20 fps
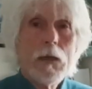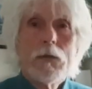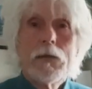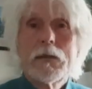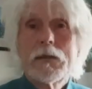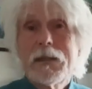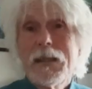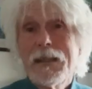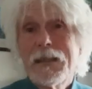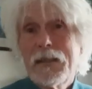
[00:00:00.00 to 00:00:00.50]

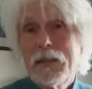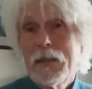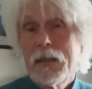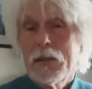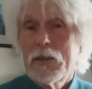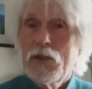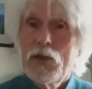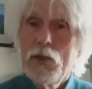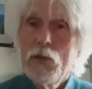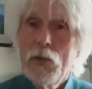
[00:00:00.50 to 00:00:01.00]
The
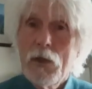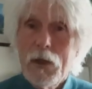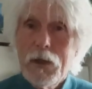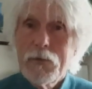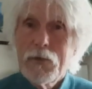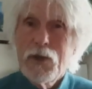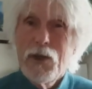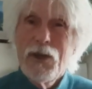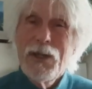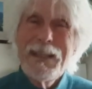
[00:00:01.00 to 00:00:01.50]
Z6 II that
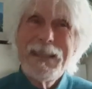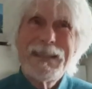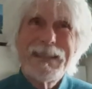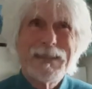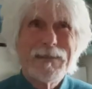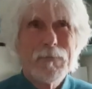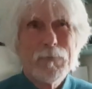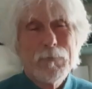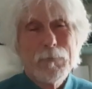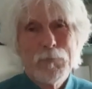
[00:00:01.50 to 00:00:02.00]
I've got
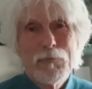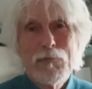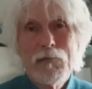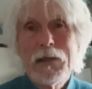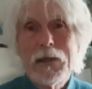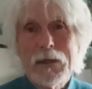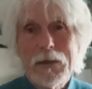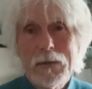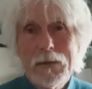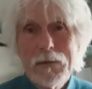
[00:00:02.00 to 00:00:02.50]
isn't
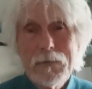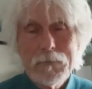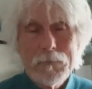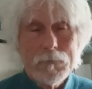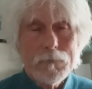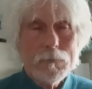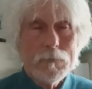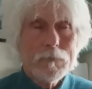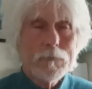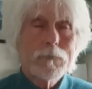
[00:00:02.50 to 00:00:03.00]
brilliant.
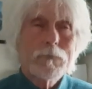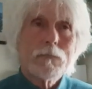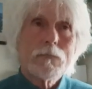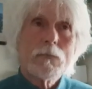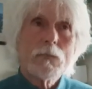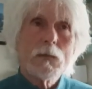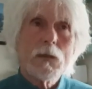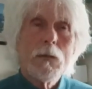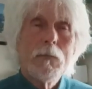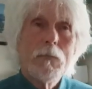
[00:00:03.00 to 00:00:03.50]

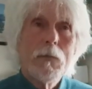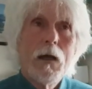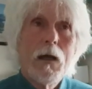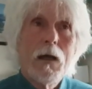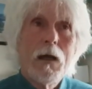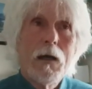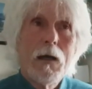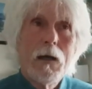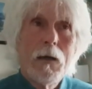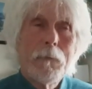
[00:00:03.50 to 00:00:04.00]

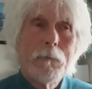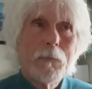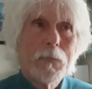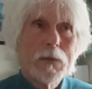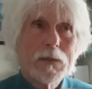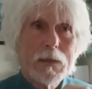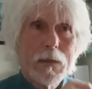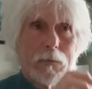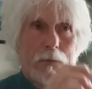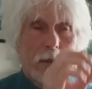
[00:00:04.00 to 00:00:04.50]
Um,
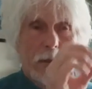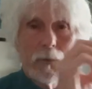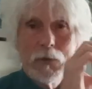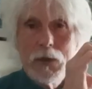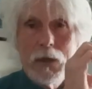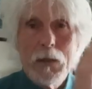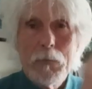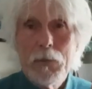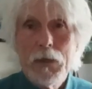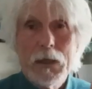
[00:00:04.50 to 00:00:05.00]
sometimes
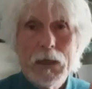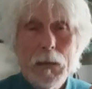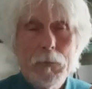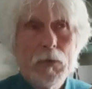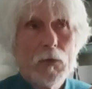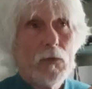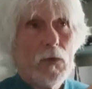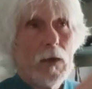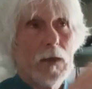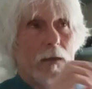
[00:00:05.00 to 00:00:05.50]
it'll pick
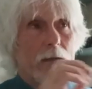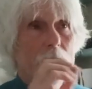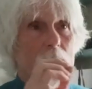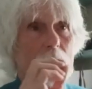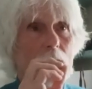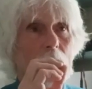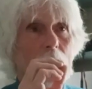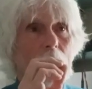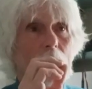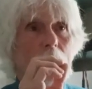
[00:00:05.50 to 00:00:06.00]
up a
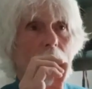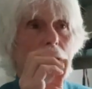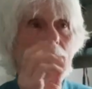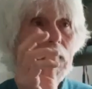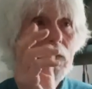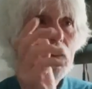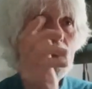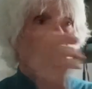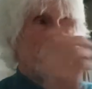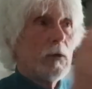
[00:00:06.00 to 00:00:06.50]
face.
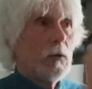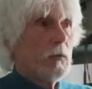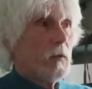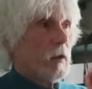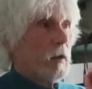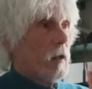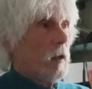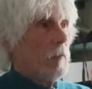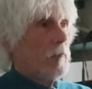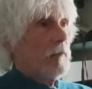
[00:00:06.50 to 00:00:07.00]
If you move
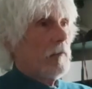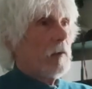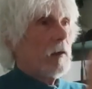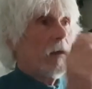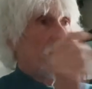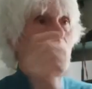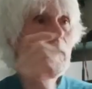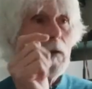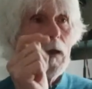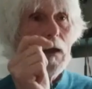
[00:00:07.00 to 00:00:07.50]
the camera and
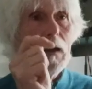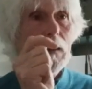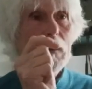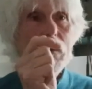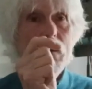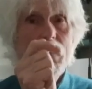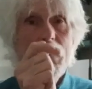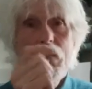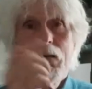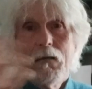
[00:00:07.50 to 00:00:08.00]
come
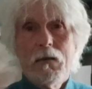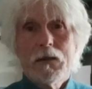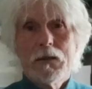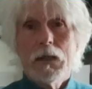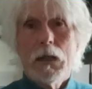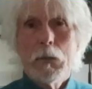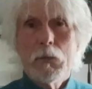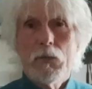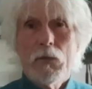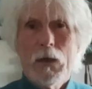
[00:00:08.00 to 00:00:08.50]
back,
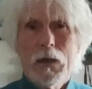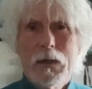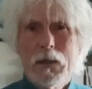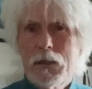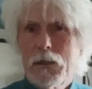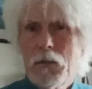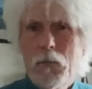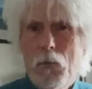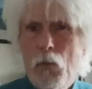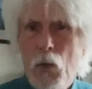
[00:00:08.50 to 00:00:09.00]
same
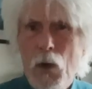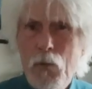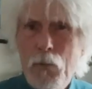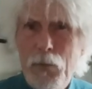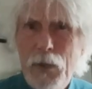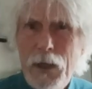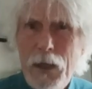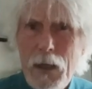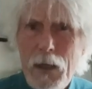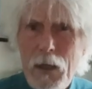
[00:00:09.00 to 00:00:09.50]
face
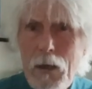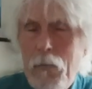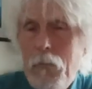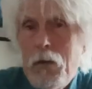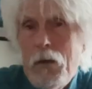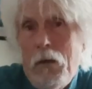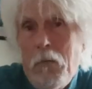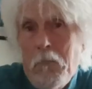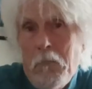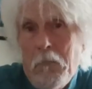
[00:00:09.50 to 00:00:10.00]
won't pick it up.